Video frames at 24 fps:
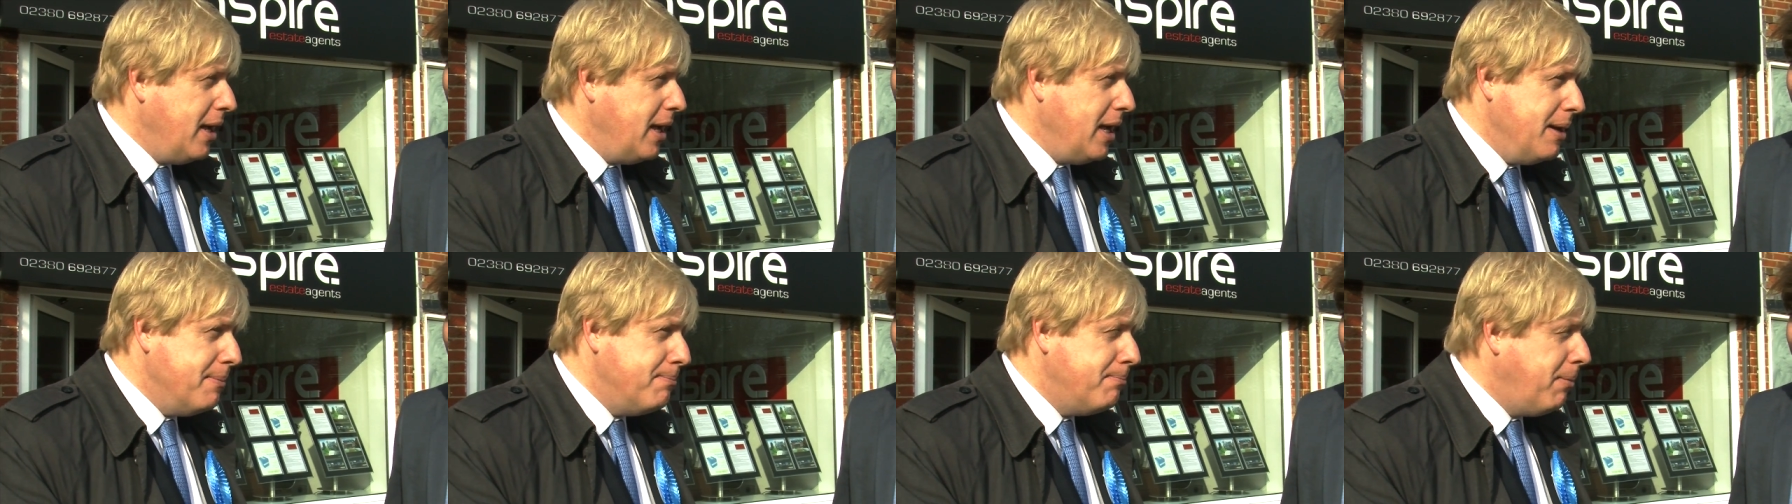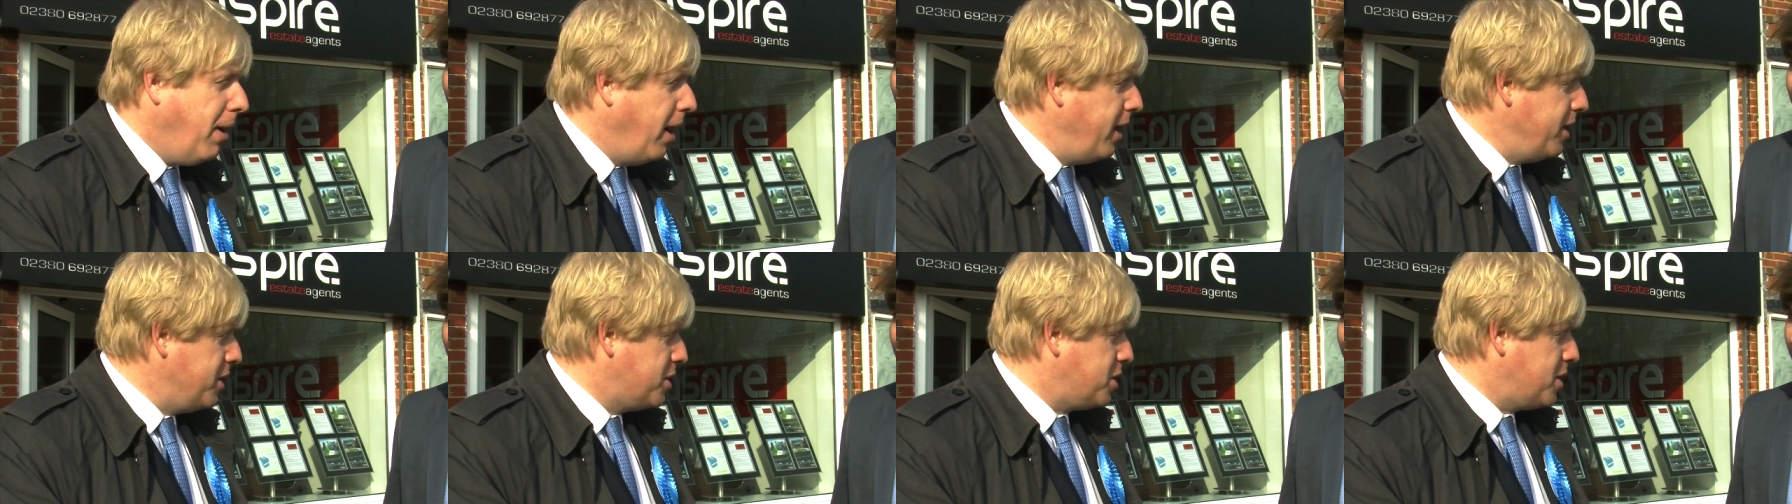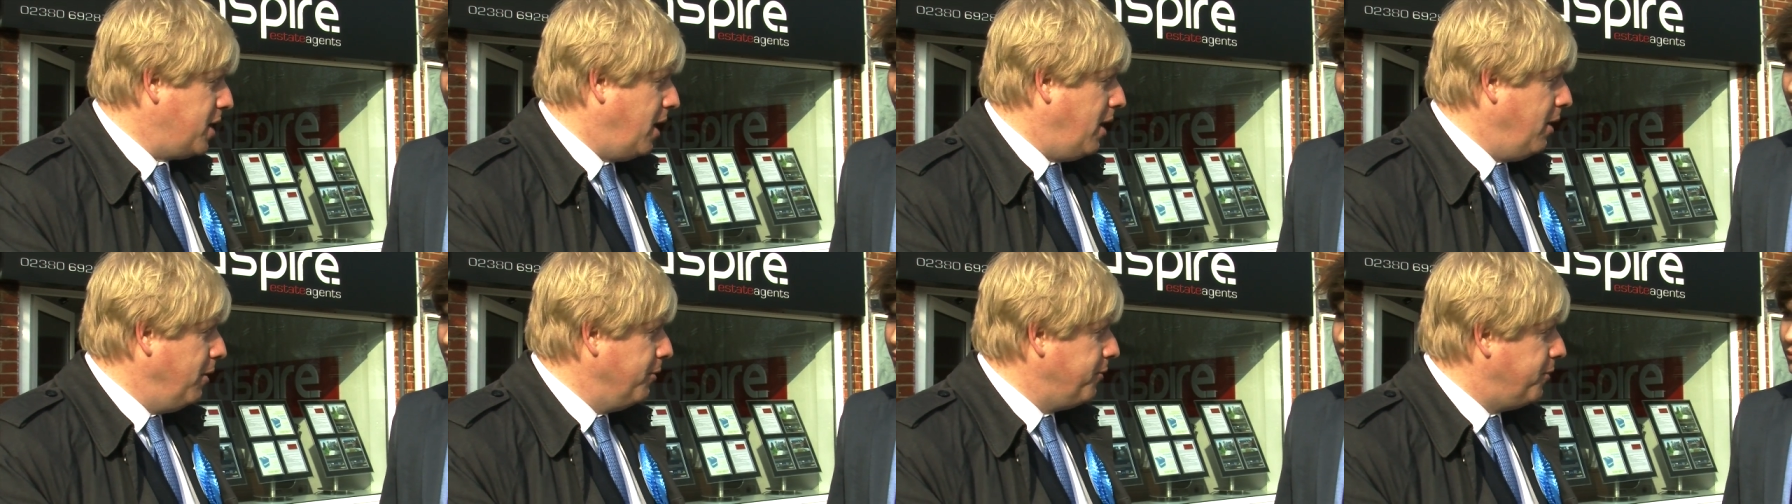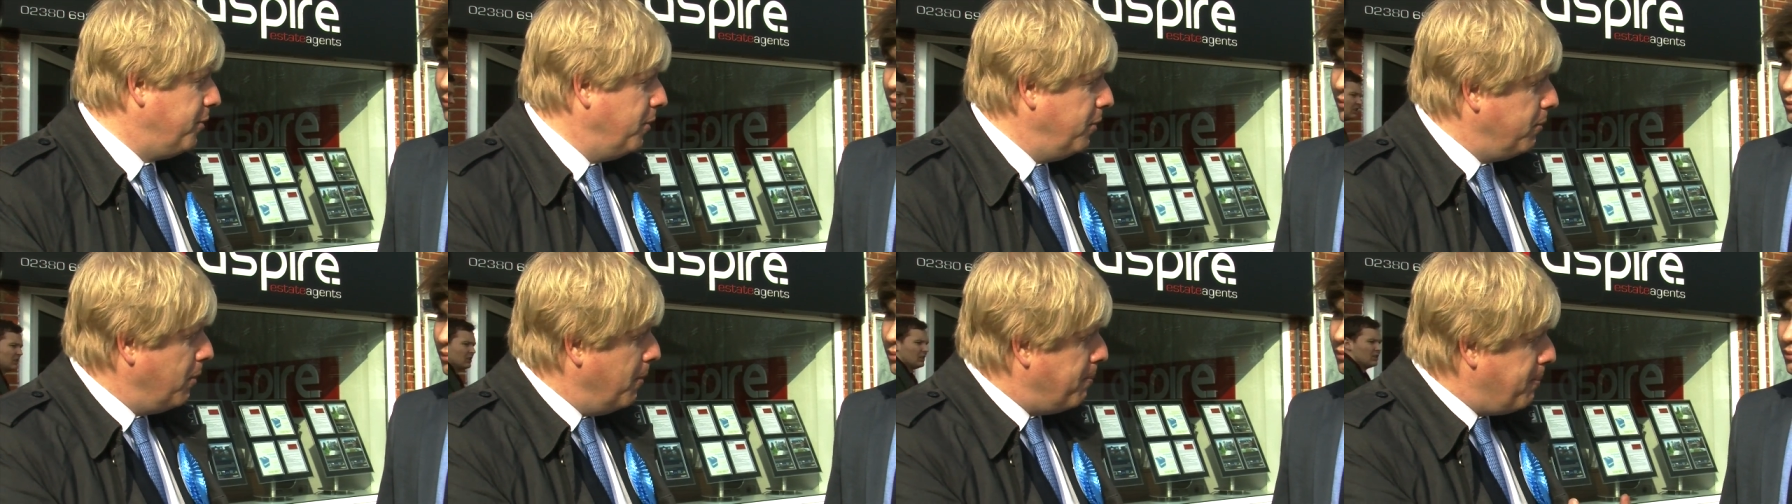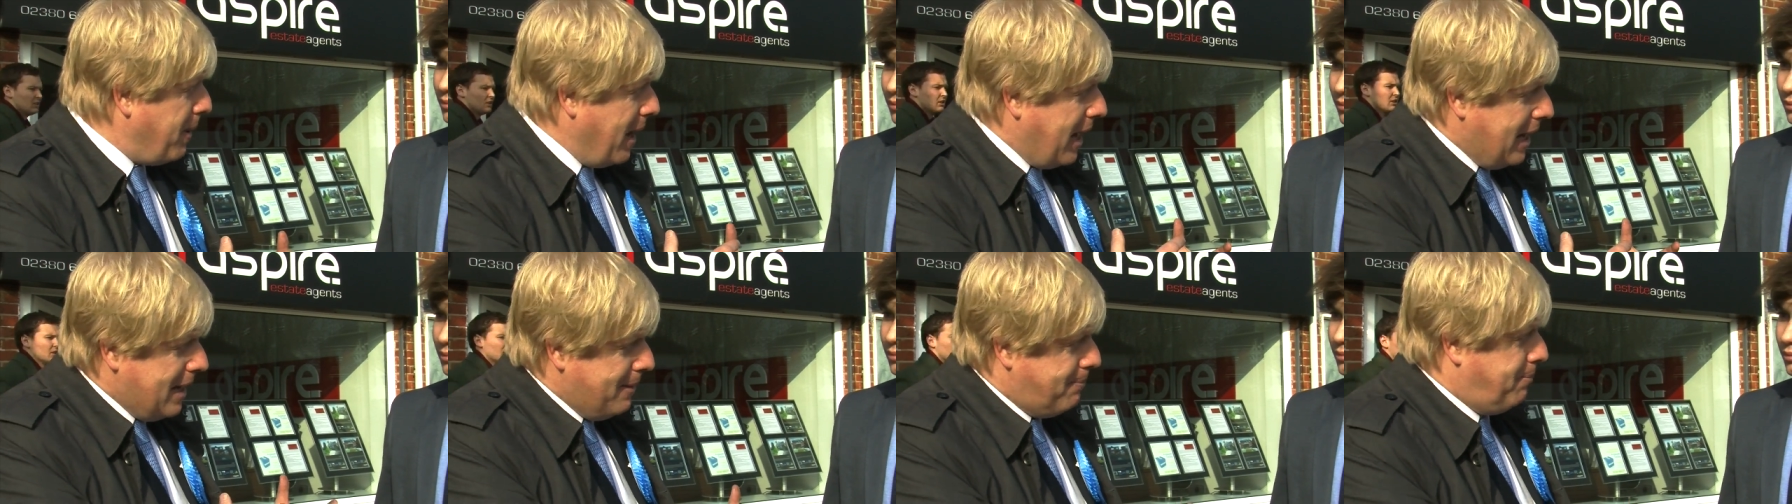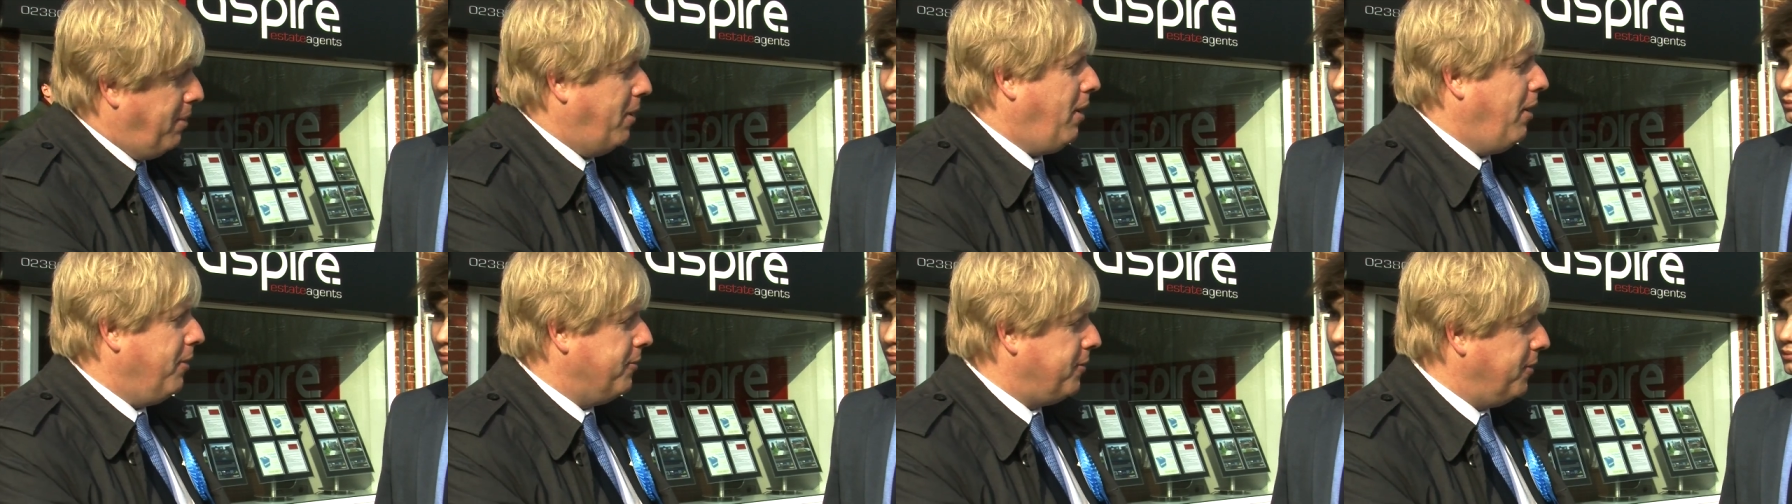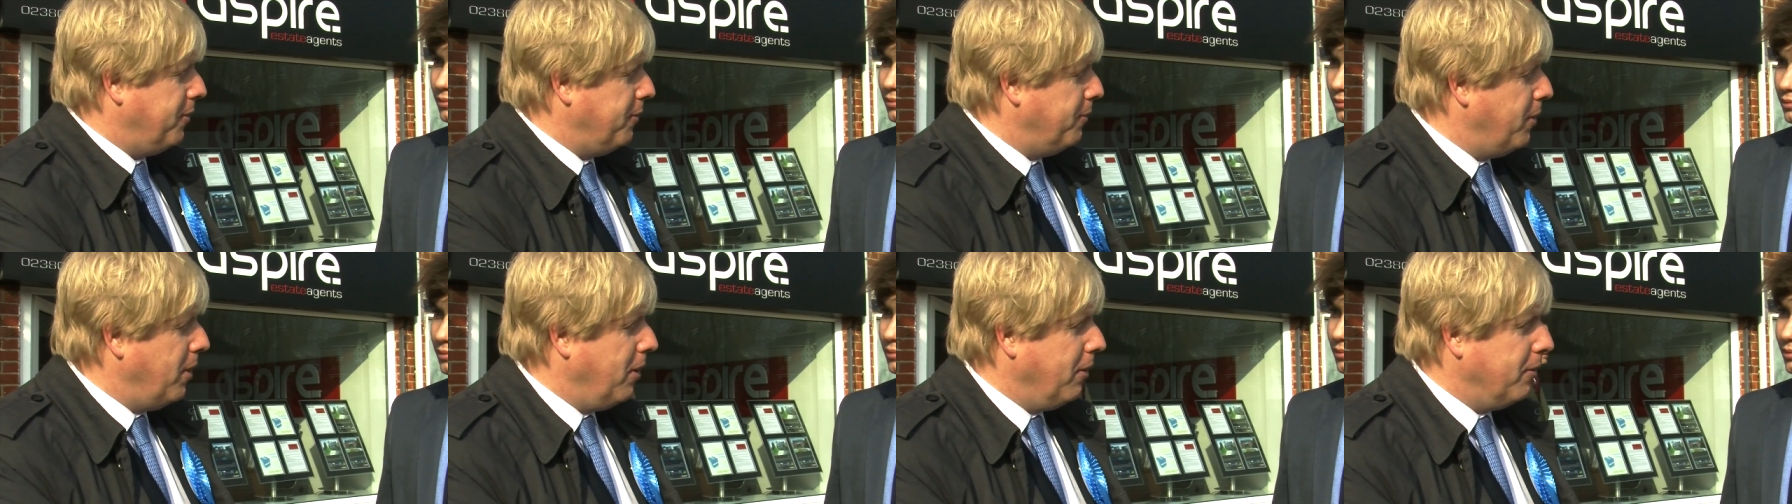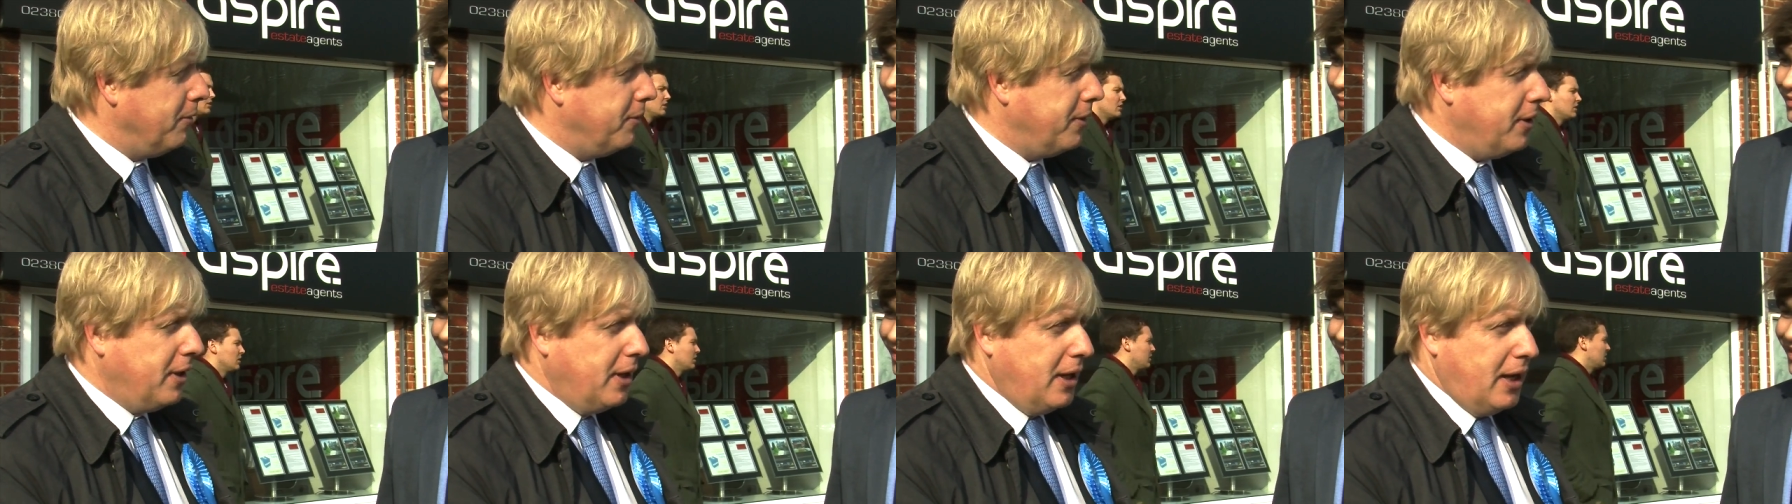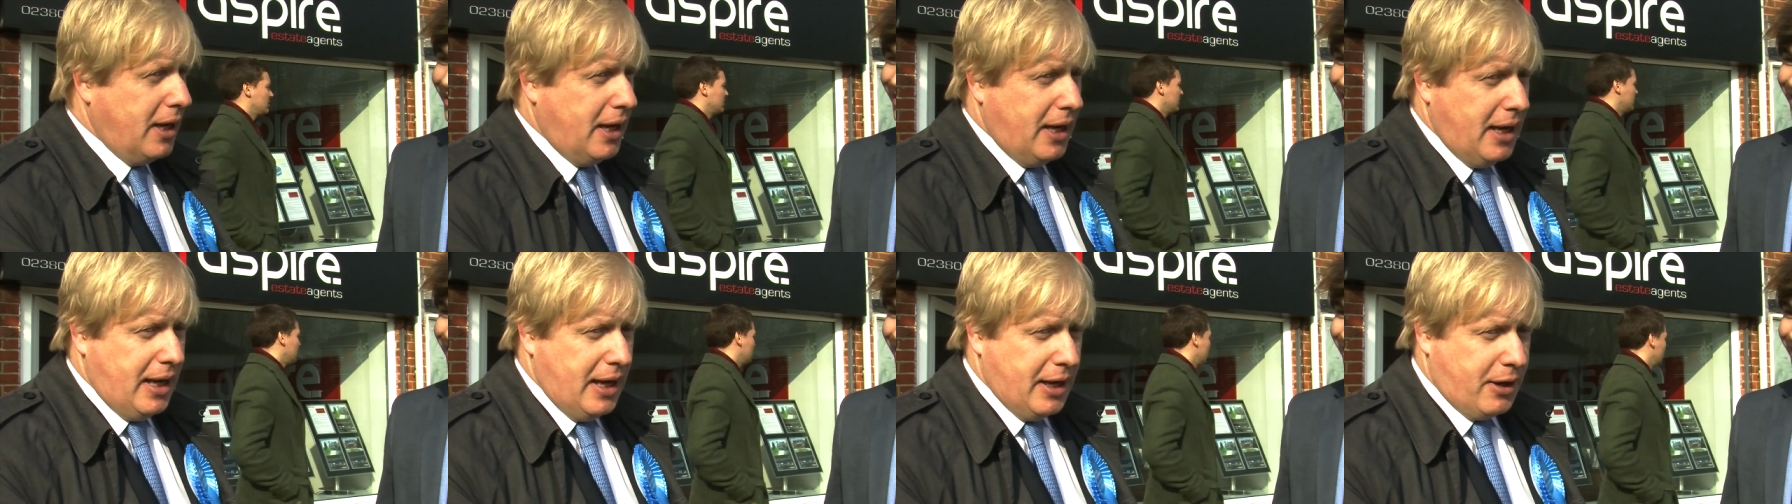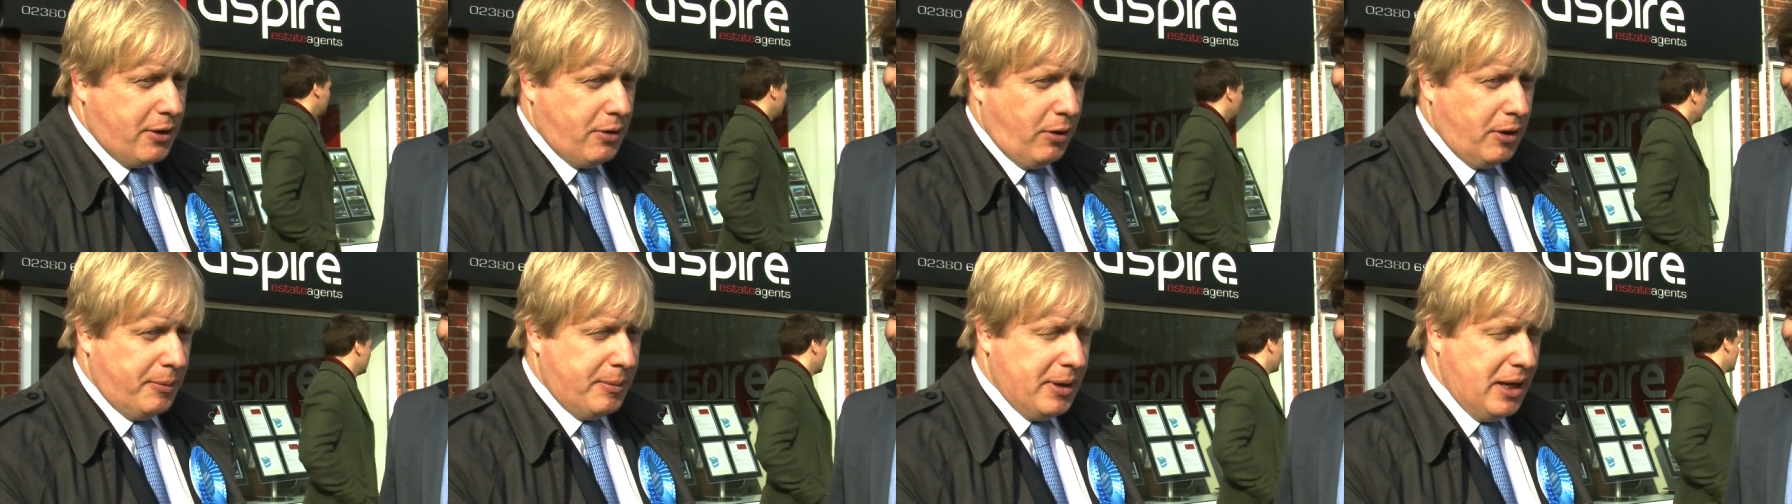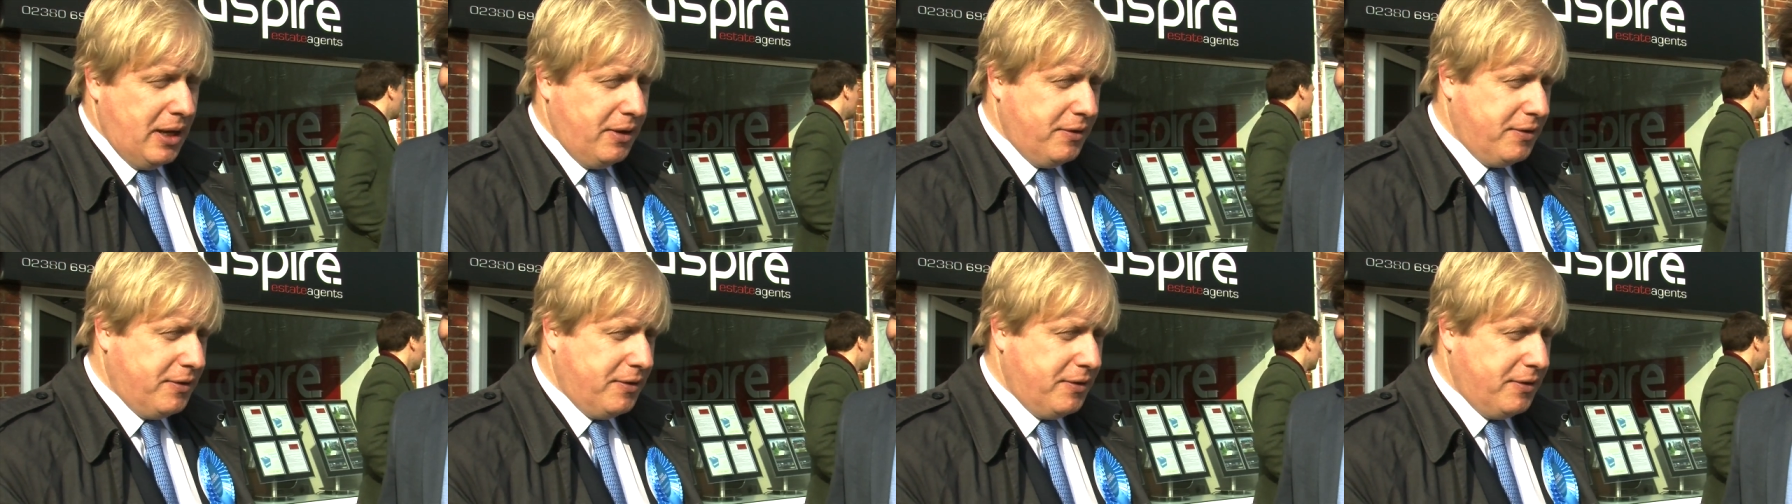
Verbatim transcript: in my childhood were barely part of the world economy.